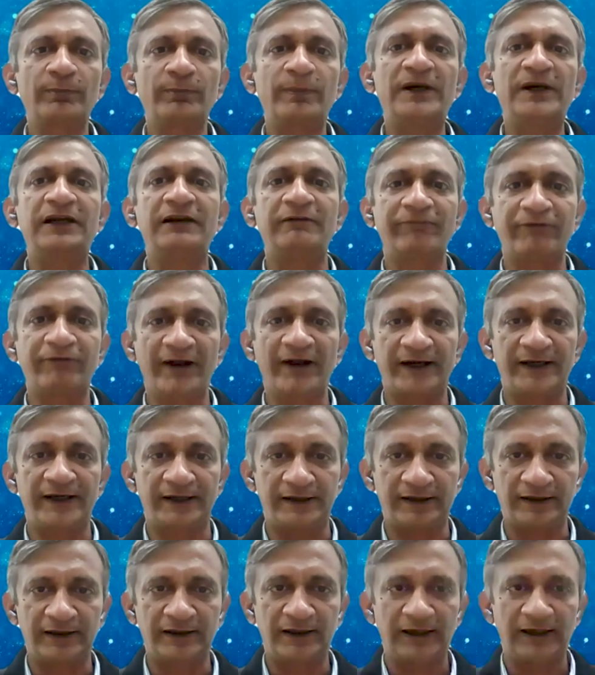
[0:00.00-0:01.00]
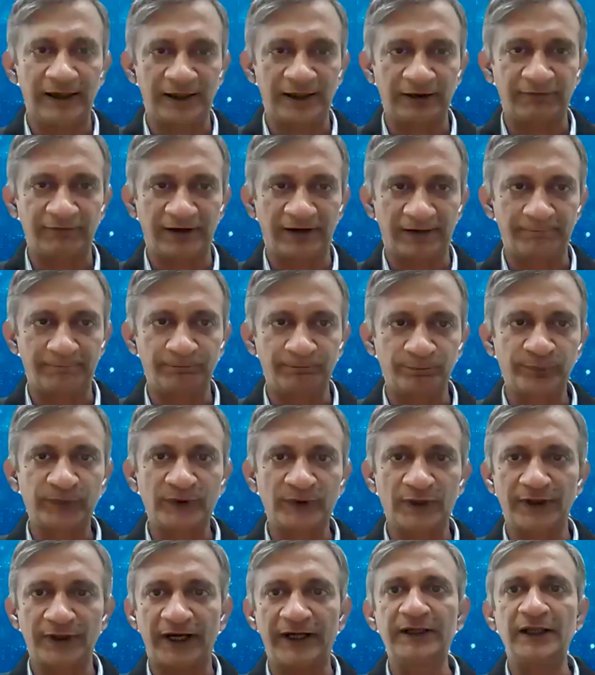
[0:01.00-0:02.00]
would be defined in a way,
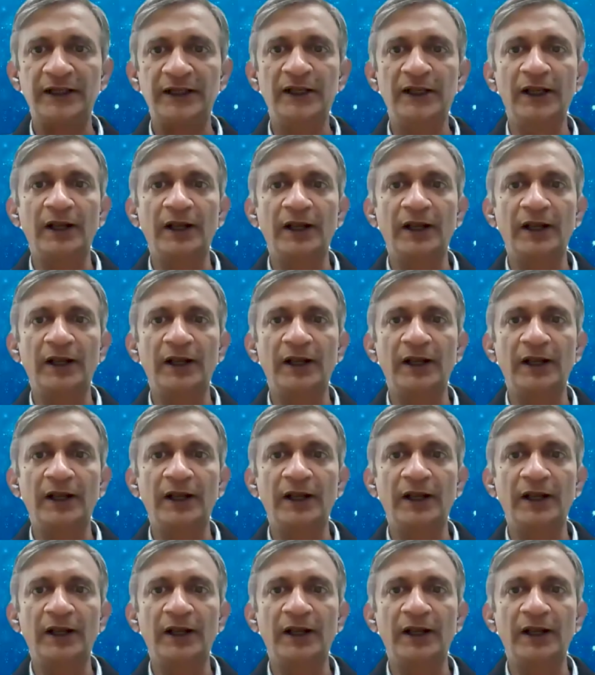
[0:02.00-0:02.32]
right?